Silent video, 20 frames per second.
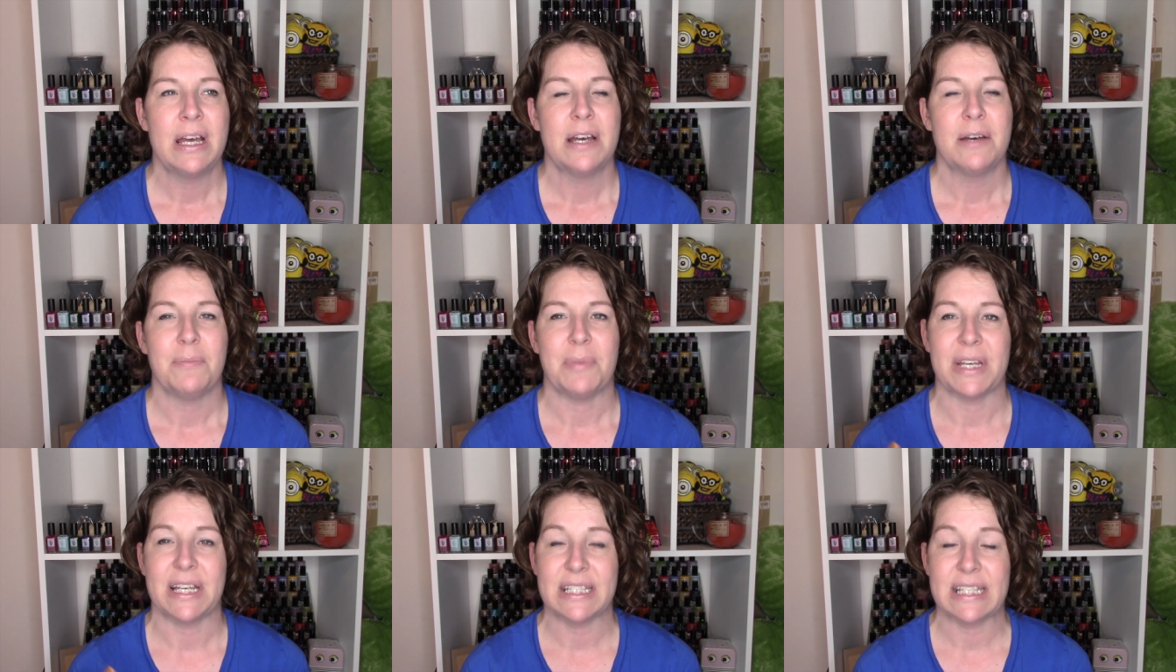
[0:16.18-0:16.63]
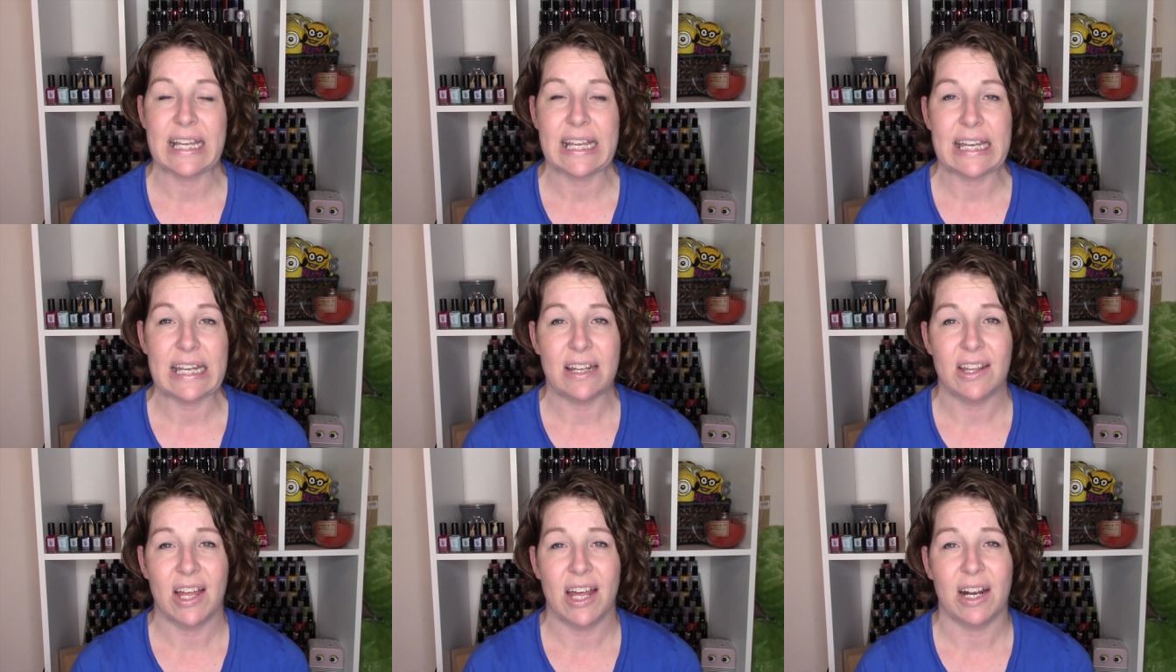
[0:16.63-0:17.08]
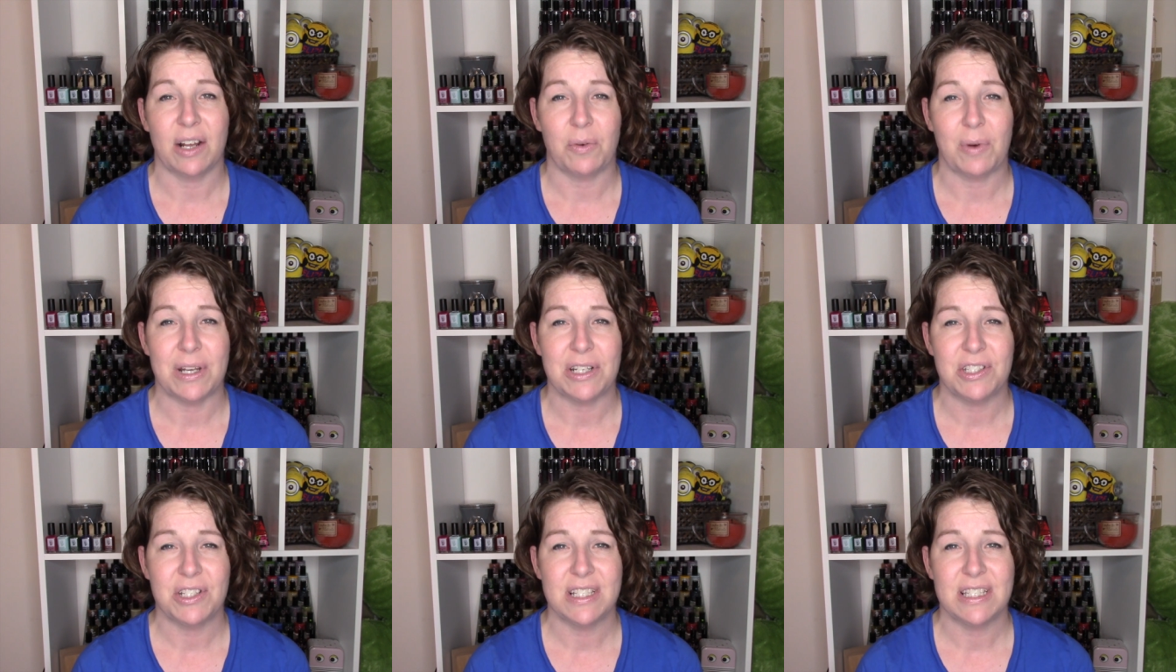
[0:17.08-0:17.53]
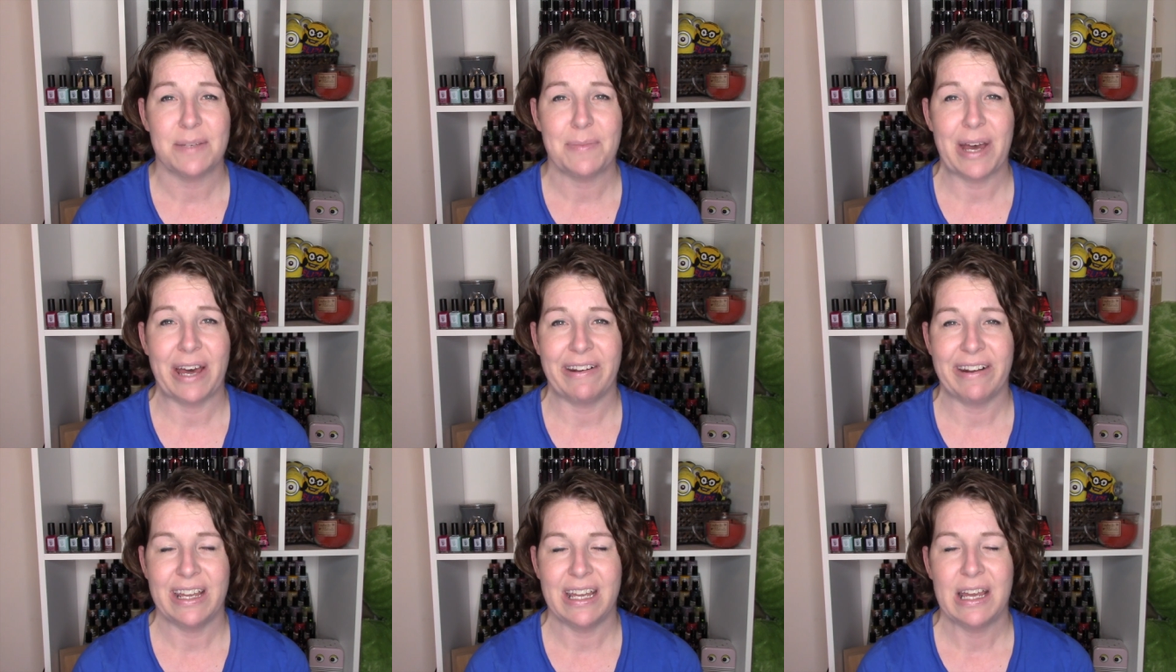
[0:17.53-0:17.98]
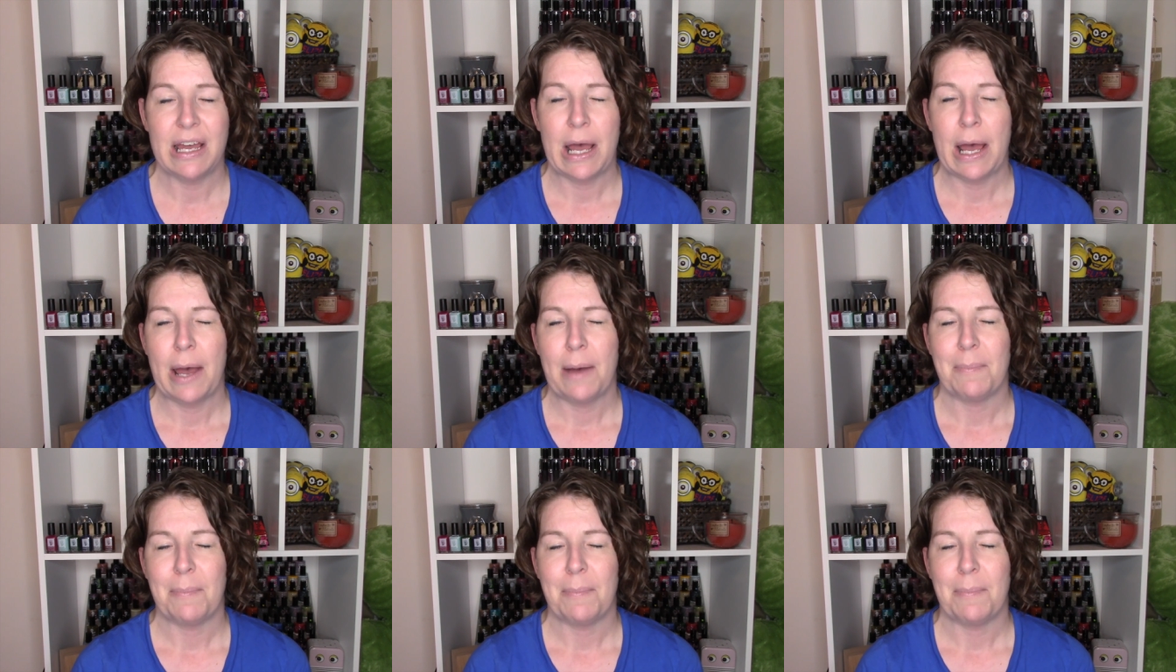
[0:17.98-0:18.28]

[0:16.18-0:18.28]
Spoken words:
because I get a lot of questions about it,